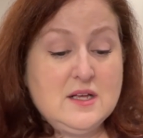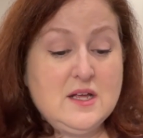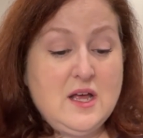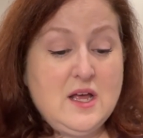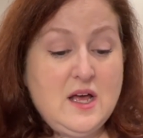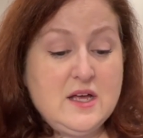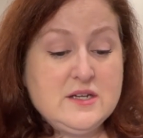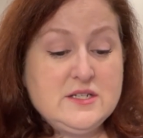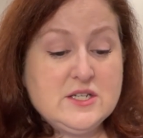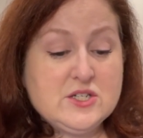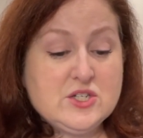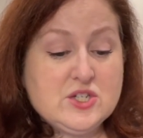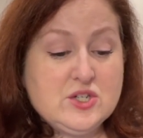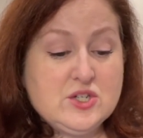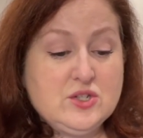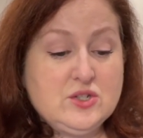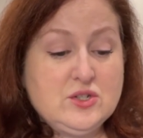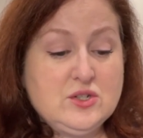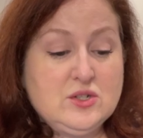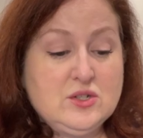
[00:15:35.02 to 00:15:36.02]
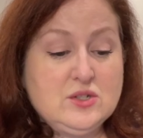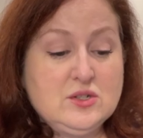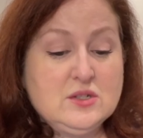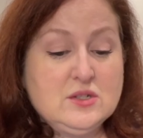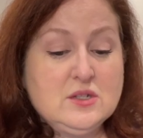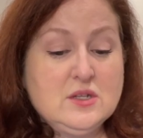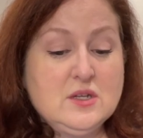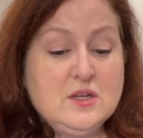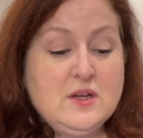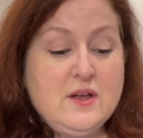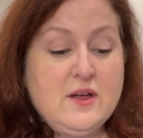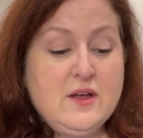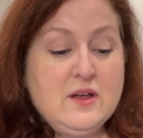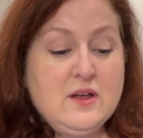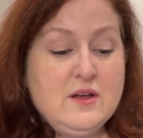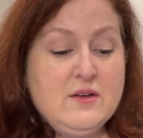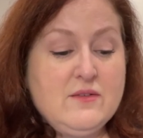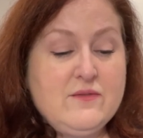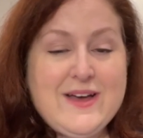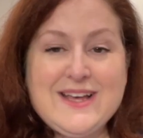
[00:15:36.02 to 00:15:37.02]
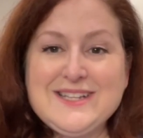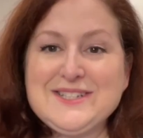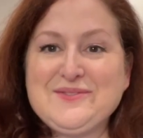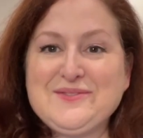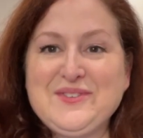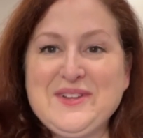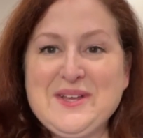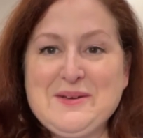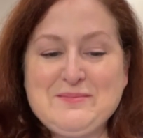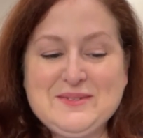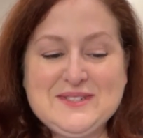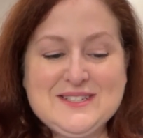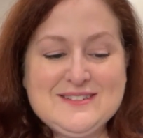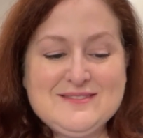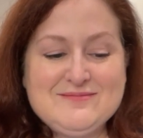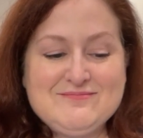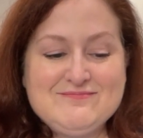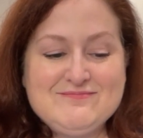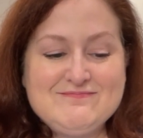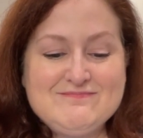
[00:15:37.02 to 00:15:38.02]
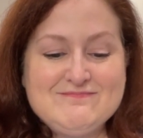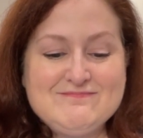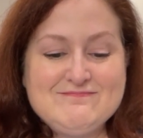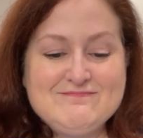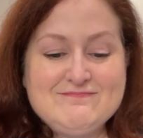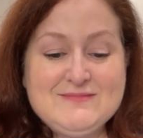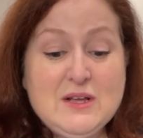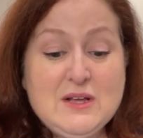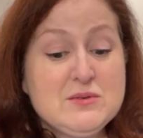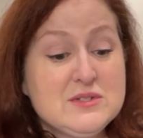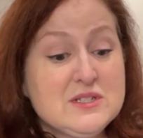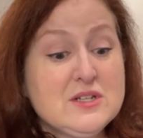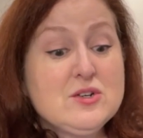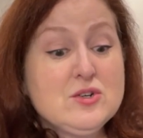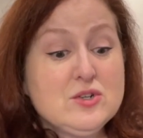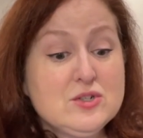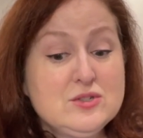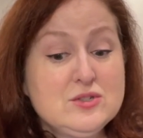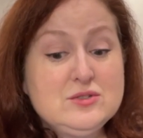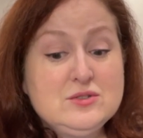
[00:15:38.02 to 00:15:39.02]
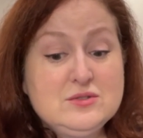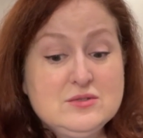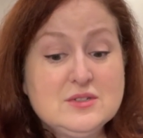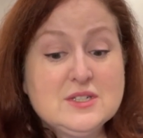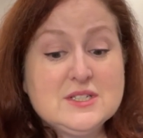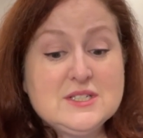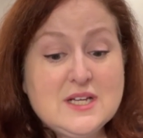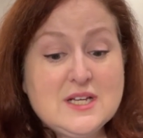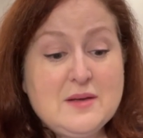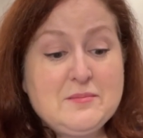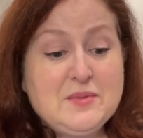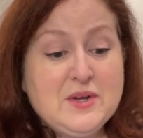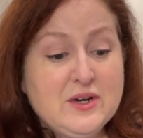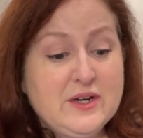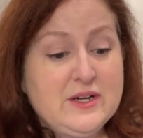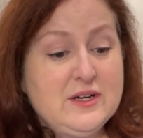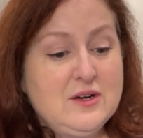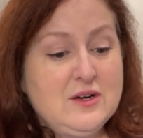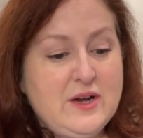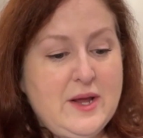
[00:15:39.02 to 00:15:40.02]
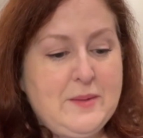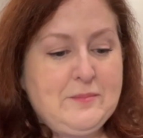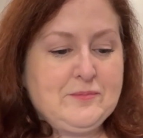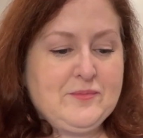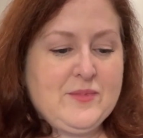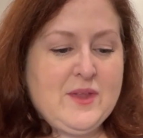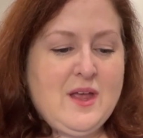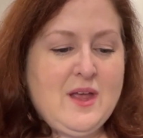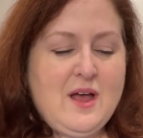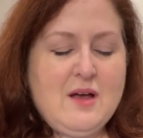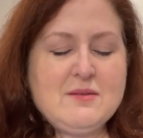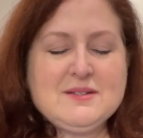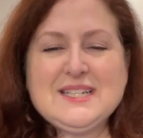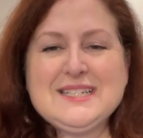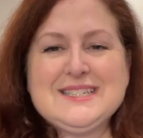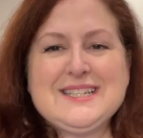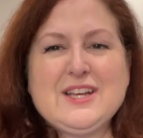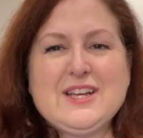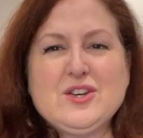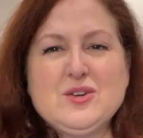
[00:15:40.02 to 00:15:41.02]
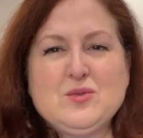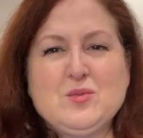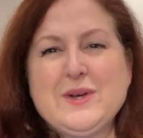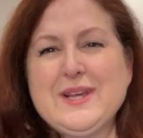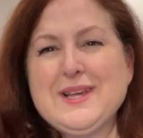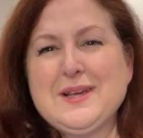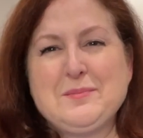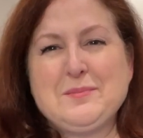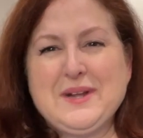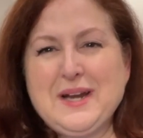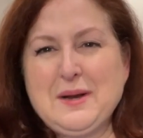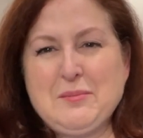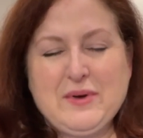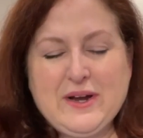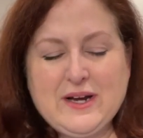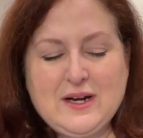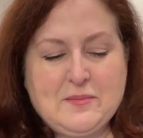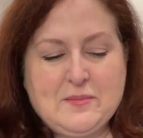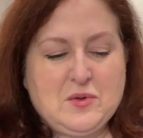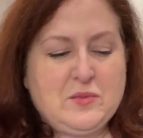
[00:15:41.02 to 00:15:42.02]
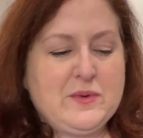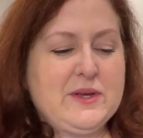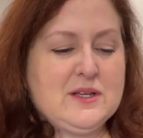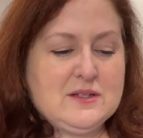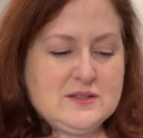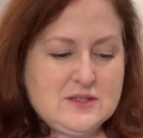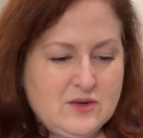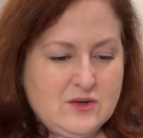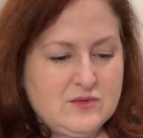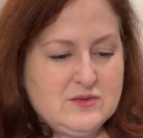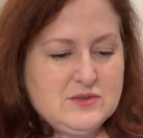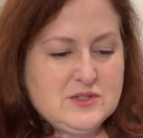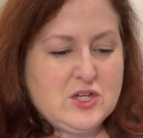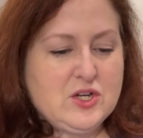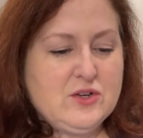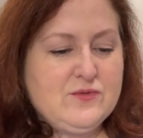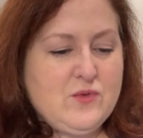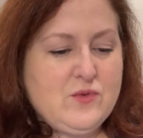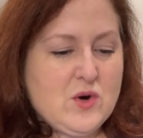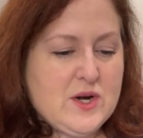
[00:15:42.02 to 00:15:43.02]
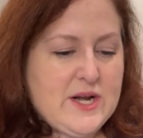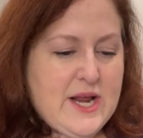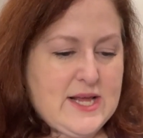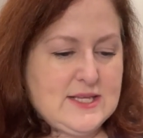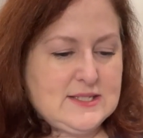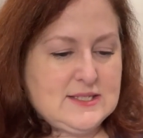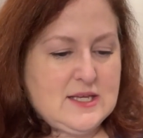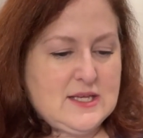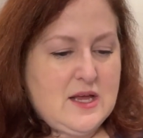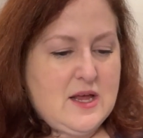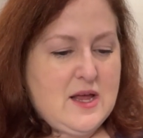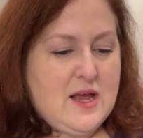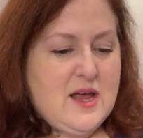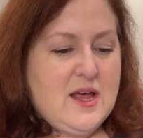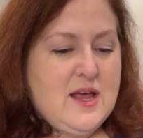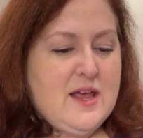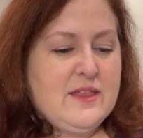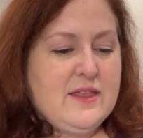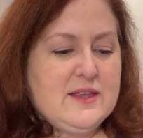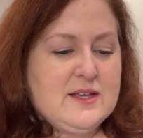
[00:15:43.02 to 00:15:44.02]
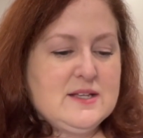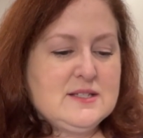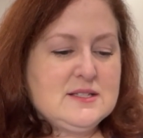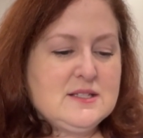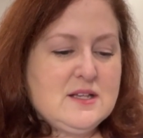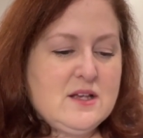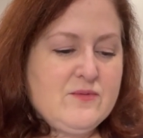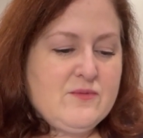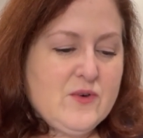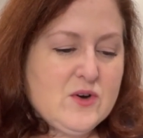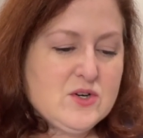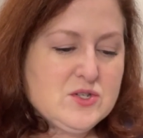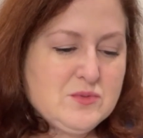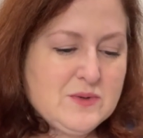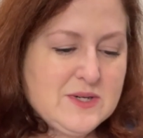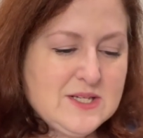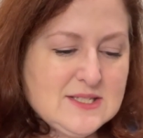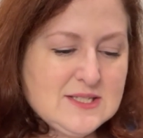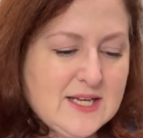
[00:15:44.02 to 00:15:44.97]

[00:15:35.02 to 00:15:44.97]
additional fast flips. It was a good time period. Okay, I was going to say good week, but I break up the week. So it was a good 4 days. This first one is a